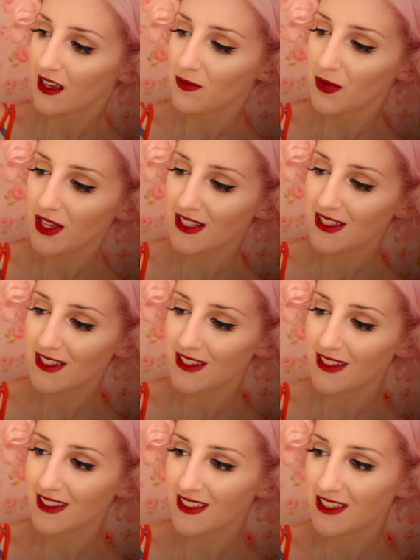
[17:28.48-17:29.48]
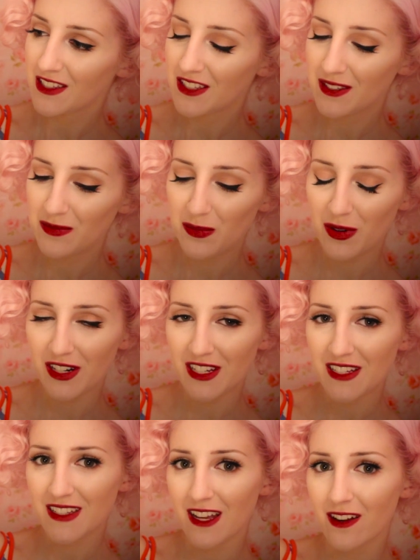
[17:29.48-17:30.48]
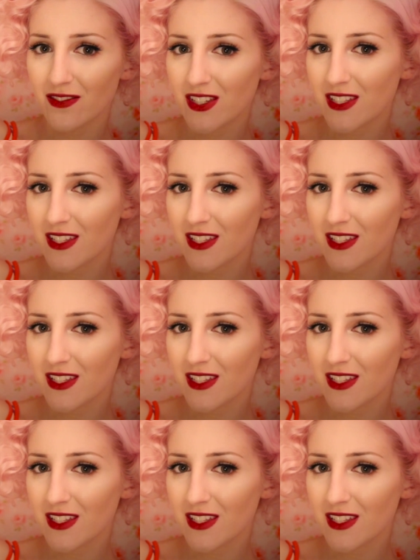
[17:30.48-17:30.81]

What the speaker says: It makes pretty soft